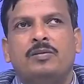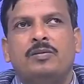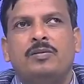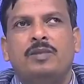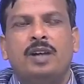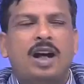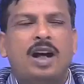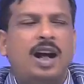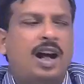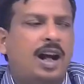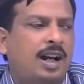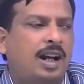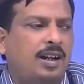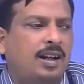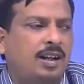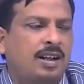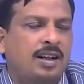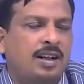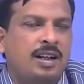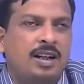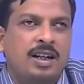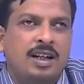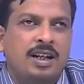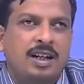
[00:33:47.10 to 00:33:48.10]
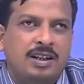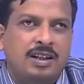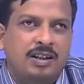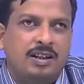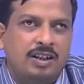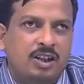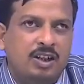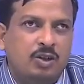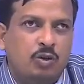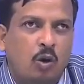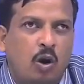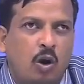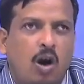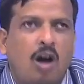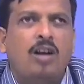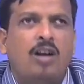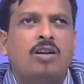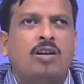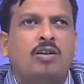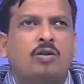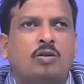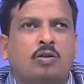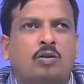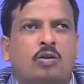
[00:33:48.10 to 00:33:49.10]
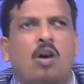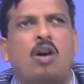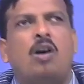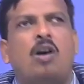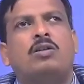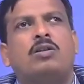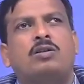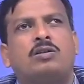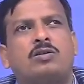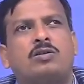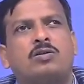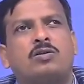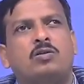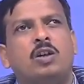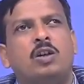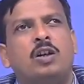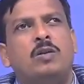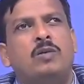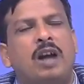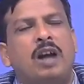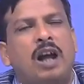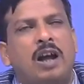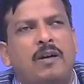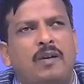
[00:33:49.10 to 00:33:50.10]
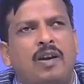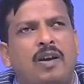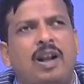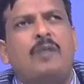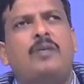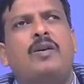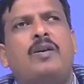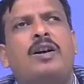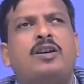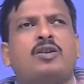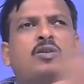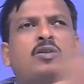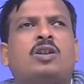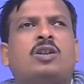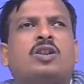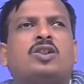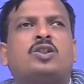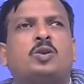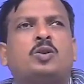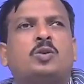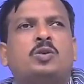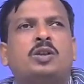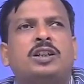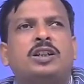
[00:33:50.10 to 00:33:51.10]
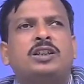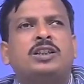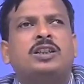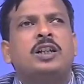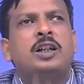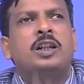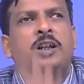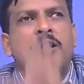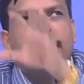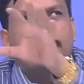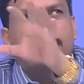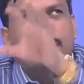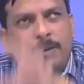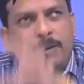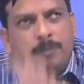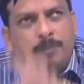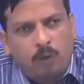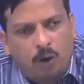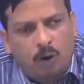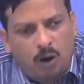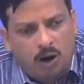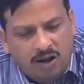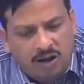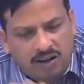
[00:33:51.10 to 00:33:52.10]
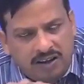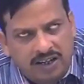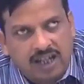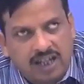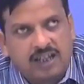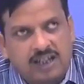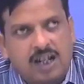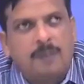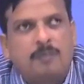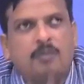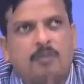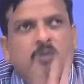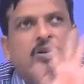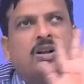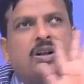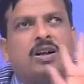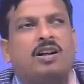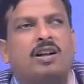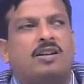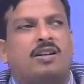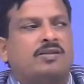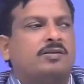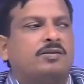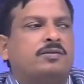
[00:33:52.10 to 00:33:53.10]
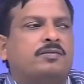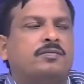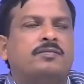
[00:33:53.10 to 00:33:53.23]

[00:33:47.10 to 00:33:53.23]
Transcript: And this whole course will be available to the students before they come to the class.